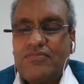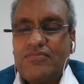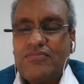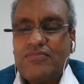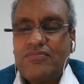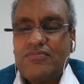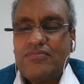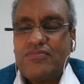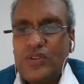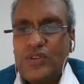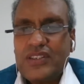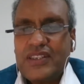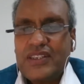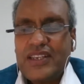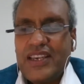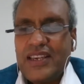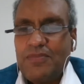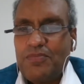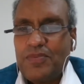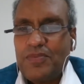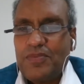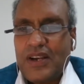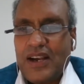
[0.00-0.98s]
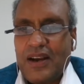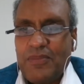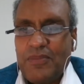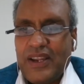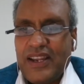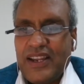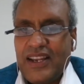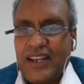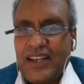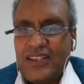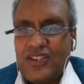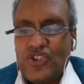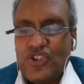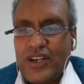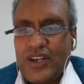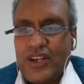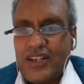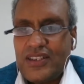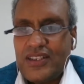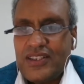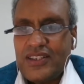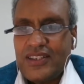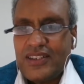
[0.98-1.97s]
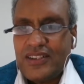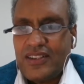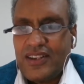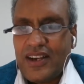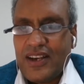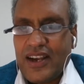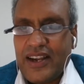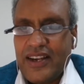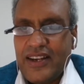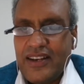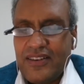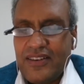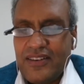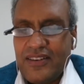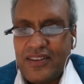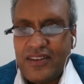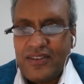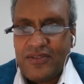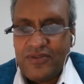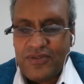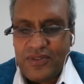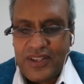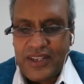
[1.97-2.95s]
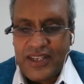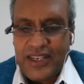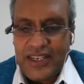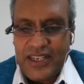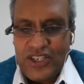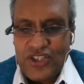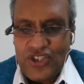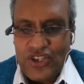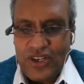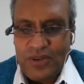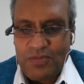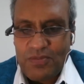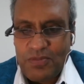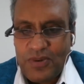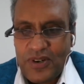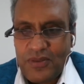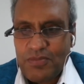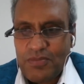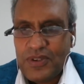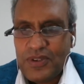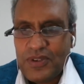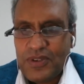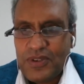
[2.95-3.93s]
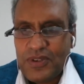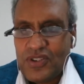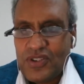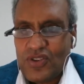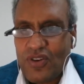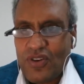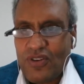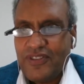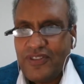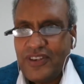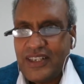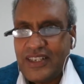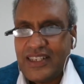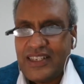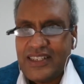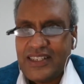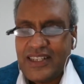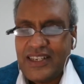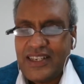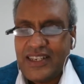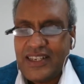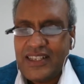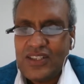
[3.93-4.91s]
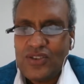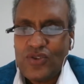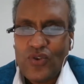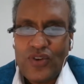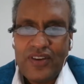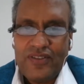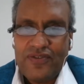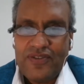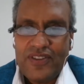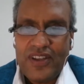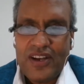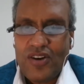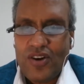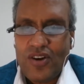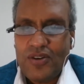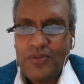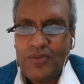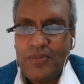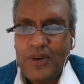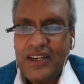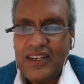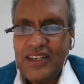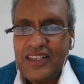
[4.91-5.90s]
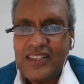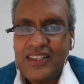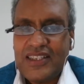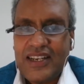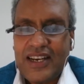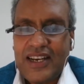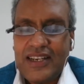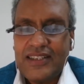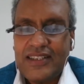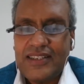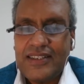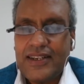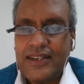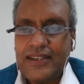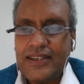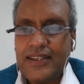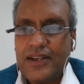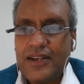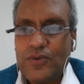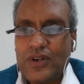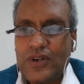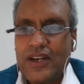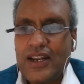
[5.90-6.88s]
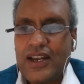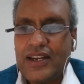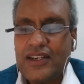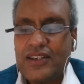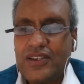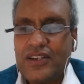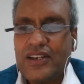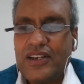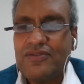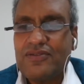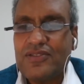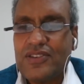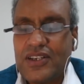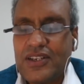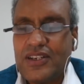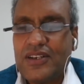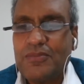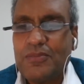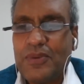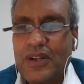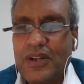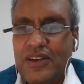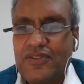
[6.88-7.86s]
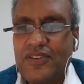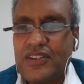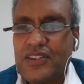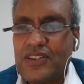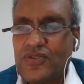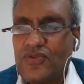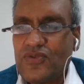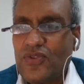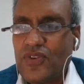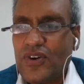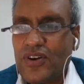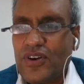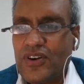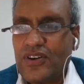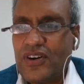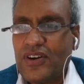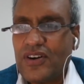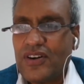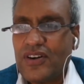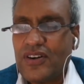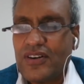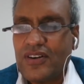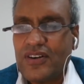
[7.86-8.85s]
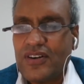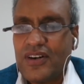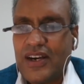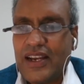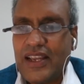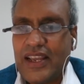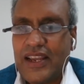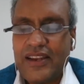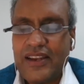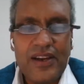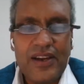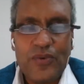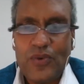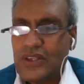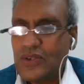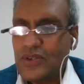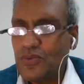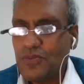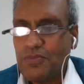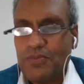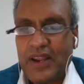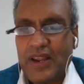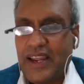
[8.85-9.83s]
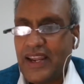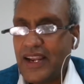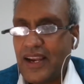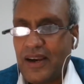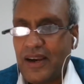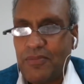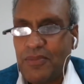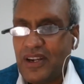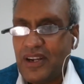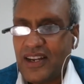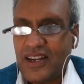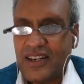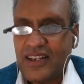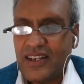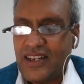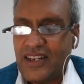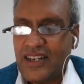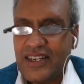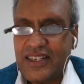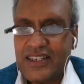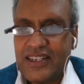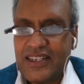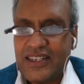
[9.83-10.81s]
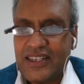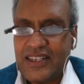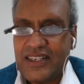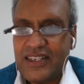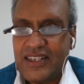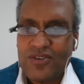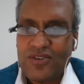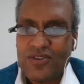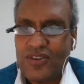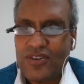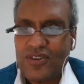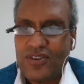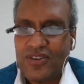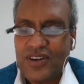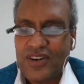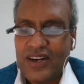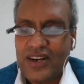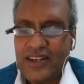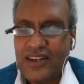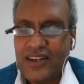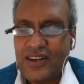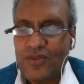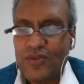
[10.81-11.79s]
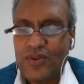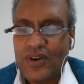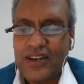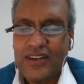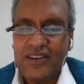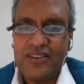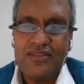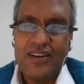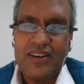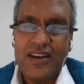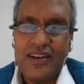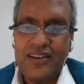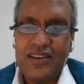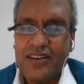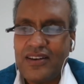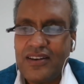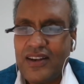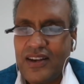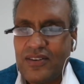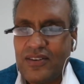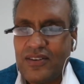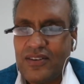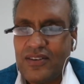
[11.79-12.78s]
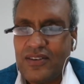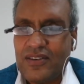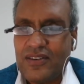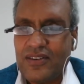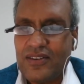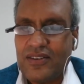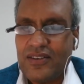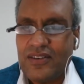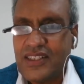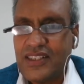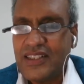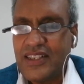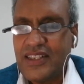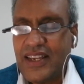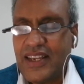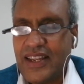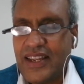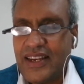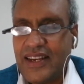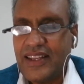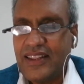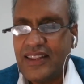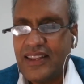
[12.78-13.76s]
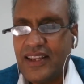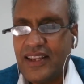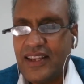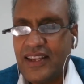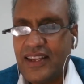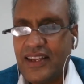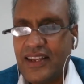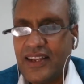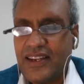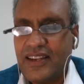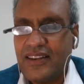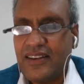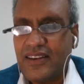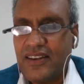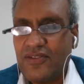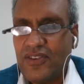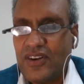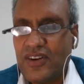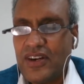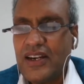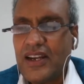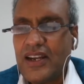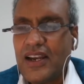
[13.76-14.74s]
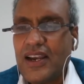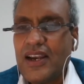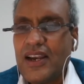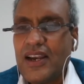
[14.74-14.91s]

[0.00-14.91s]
rules keep coming and changing. The idea, the initial purpose of it is this. So if the government decides that they would like to give certain benefits for IIA, which may come in at a later date, or right now, I don't see anything different.